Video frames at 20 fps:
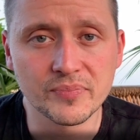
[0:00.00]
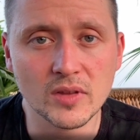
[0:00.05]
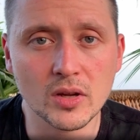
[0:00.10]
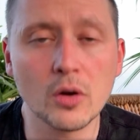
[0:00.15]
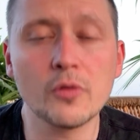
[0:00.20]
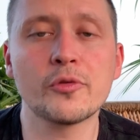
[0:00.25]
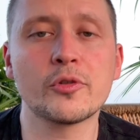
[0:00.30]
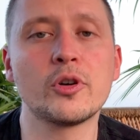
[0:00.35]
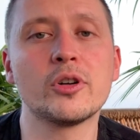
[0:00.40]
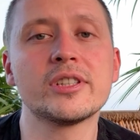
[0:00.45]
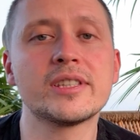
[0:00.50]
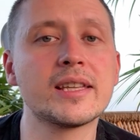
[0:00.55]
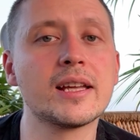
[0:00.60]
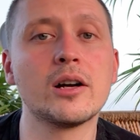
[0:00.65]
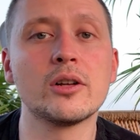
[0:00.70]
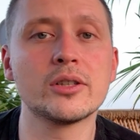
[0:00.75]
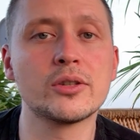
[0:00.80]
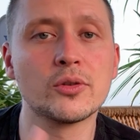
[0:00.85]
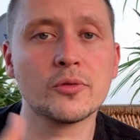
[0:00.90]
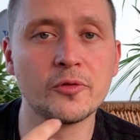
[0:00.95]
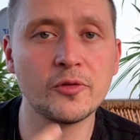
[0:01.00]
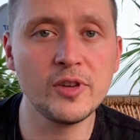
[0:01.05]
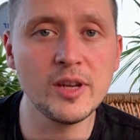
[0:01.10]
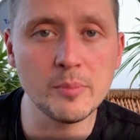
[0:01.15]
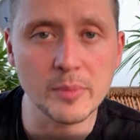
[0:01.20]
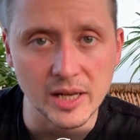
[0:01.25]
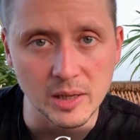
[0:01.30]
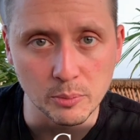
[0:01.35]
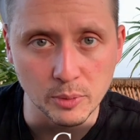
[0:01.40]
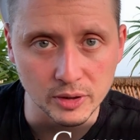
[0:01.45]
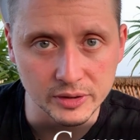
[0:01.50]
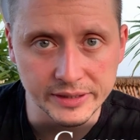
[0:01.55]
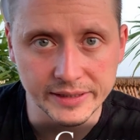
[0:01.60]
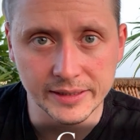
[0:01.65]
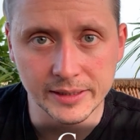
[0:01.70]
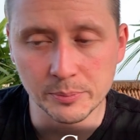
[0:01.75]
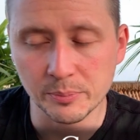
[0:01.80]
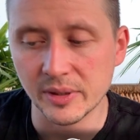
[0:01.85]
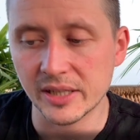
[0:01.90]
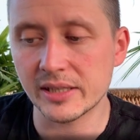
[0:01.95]
Of course, there are also female
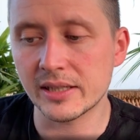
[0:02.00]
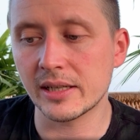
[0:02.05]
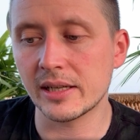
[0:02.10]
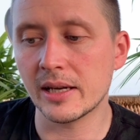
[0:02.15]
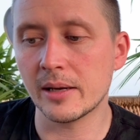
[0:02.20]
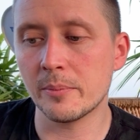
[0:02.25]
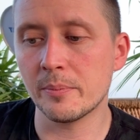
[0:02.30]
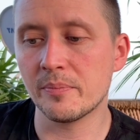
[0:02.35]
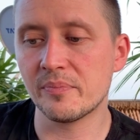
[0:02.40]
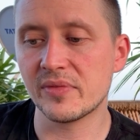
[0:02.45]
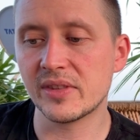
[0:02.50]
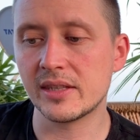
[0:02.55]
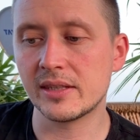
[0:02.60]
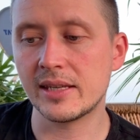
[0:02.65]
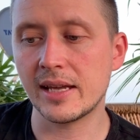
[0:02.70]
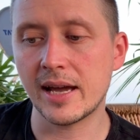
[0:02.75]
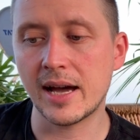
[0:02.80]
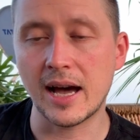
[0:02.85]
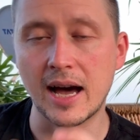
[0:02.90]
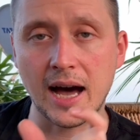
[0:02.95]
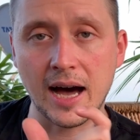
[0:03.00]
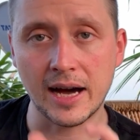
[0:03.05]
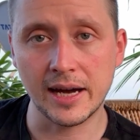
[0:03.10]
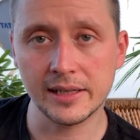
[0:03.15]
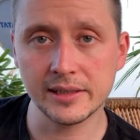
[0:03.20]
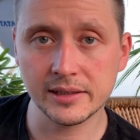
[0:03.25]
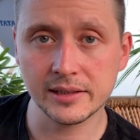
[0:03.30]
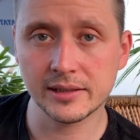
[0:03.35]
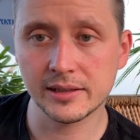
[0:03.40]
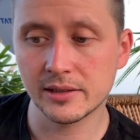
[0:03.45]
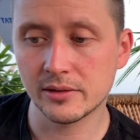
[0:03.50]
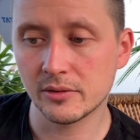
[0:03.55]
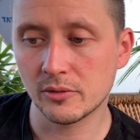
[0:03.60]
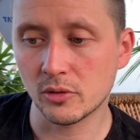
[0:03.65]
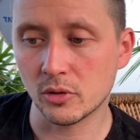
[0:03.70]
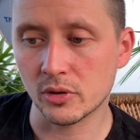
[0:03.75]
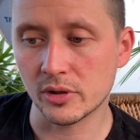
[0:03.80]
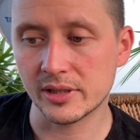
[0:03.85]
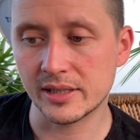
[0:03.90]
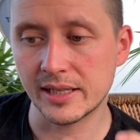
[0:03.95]
bosses, but der Arzt
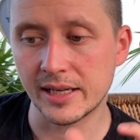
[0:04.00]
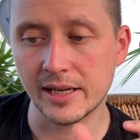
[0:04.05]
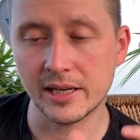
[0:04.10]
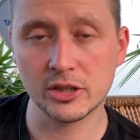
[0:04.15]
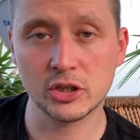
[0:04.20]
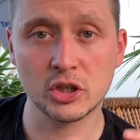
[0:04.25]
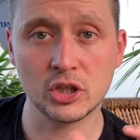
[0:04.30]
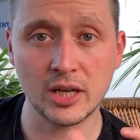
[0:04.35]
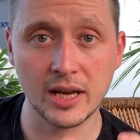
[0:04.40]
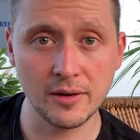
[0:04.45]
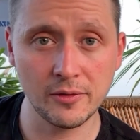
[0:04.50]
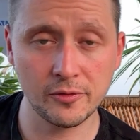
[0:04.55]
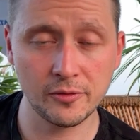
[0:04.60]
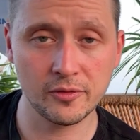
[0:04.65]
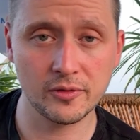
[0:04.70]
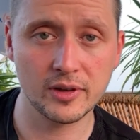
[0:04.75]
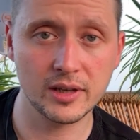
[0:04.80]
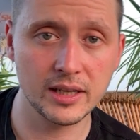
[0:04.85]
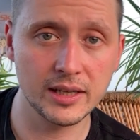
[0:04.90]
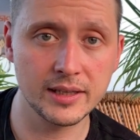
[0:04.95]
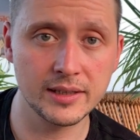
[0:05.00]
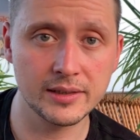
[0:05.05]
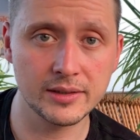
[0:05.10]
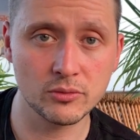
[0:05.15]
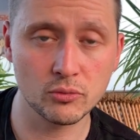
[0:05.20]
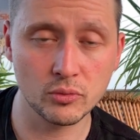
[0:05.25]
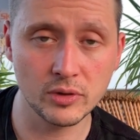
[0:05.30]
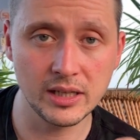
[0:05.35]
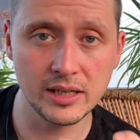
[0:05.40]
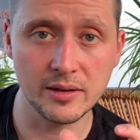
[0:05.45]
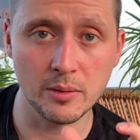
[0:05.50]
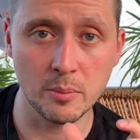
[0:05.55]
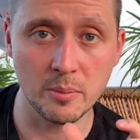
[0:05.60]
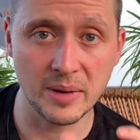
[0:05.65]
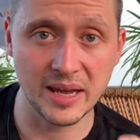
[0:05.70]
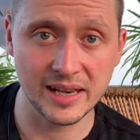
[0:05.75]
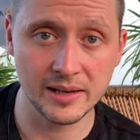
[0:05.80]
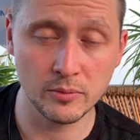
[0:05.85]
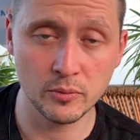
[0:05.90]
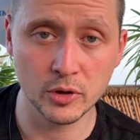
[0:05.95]
or der Chef is really the
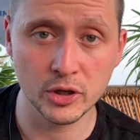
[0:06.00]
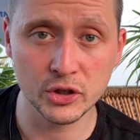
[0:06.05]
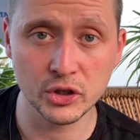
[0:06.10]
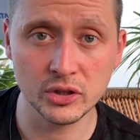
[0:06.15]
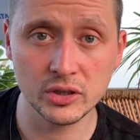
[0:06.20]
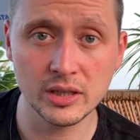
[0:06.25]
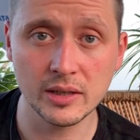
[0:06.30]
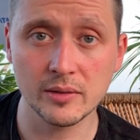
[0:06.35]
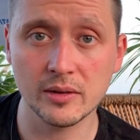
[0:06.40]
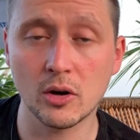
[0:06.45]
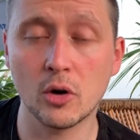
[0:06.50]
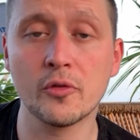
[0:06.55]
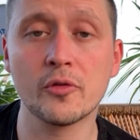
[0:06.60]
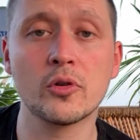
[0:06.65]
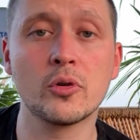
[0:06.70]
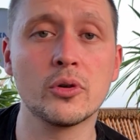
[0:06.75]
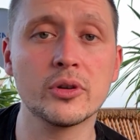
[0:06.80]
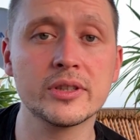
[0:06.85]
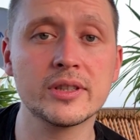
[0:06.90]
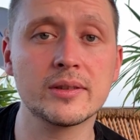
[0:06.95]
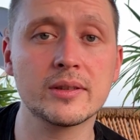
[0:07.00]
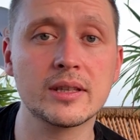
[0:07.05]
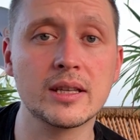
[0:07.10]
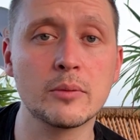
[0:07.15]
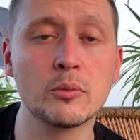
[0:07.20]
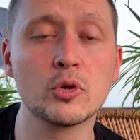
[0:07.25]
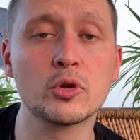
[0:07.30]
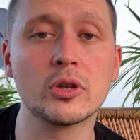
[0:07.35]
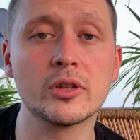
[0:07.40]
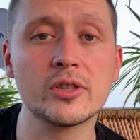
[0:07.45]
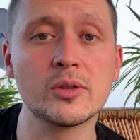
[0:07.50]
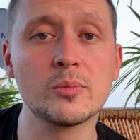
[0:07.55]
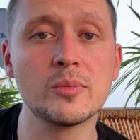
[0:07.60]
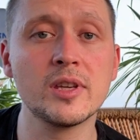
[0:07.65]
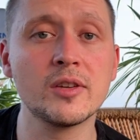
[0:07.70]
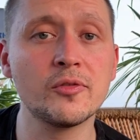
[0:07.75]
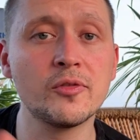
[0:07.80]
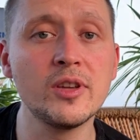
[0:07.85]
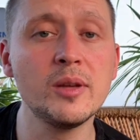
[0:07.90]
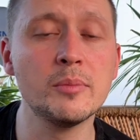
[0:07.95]
male version. Of course, there would also be
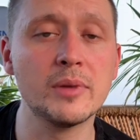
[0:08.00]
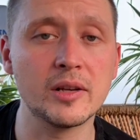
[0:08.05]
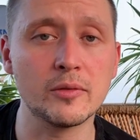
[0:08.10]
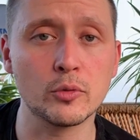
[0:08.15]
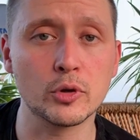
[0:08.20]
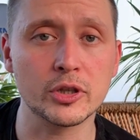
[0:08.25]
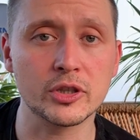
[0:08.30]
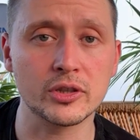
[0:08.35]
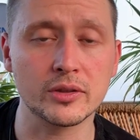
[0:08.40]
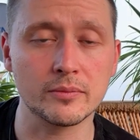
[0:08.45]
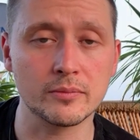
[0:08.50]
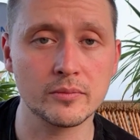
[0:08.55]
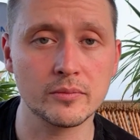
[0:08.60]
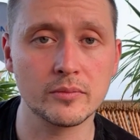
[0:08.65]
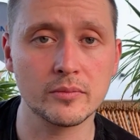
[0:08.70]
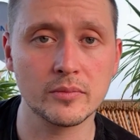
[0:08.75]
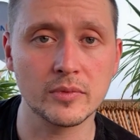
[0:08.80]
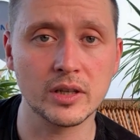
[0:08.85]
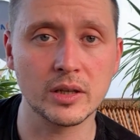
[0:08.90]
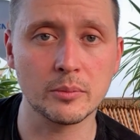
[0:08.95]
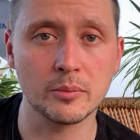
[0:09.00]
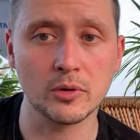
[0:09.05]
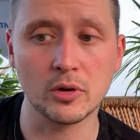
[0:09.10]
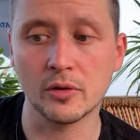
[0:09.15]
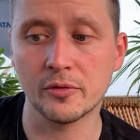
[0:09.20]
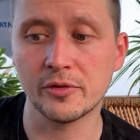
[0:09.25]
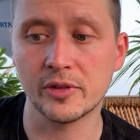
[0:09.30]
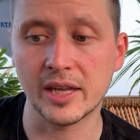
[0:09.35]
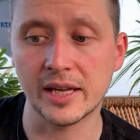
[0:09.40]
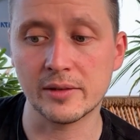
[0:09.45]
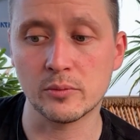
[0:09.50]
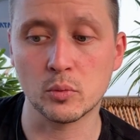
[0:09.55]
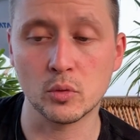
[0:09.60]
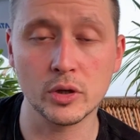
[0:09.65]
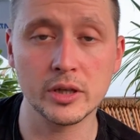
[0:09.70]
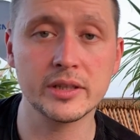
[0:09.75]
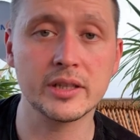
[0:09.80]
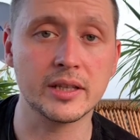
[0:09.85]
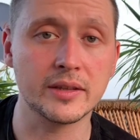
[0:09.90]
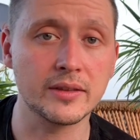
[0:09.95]
a female version of that
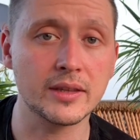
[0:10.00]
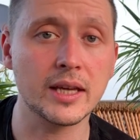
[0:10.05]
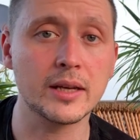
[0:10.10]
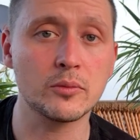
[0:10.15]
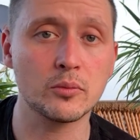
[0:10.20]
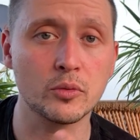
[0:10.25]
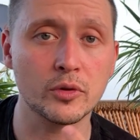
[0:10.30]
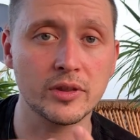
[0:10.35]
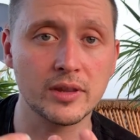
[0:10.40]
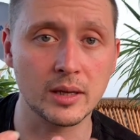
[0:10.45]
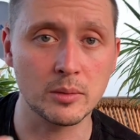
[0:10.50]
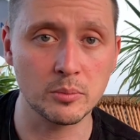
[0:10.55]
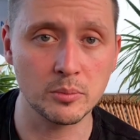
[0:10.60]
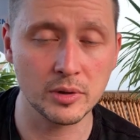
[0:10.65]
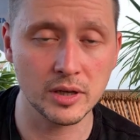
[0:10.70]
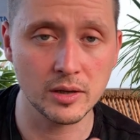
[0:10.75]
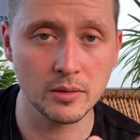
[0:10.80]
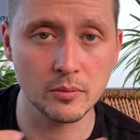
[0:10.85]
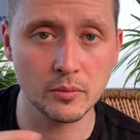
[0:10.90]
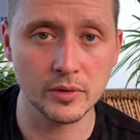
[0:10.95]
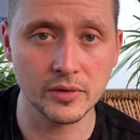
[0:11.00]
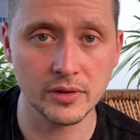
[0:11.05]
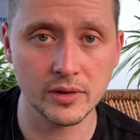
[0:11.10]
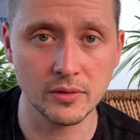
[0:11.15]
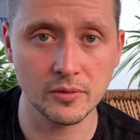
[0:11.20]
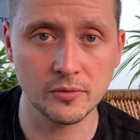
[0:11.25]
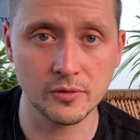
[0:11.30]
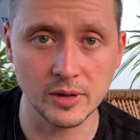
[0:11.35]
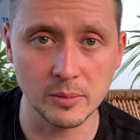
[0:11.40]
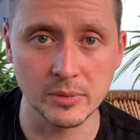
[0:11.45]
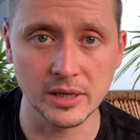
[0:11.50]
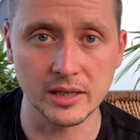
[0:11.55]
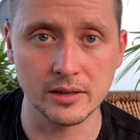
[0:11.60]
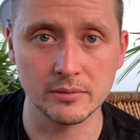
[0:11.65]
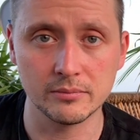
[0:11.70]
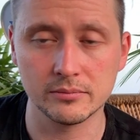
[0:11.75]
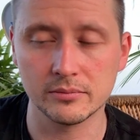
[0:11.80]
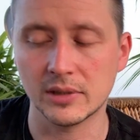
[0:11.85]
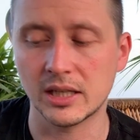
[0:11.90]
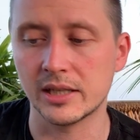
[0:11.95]
word, and that would then be with the female
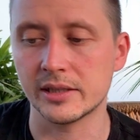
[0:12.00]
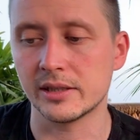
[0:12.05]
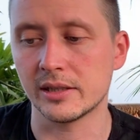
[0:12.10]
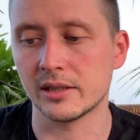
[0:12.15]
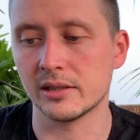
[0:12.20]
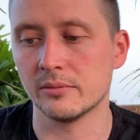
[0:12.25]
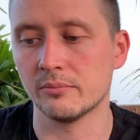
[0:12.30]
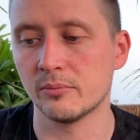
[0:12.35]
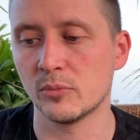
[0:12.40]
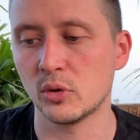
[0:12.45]
article.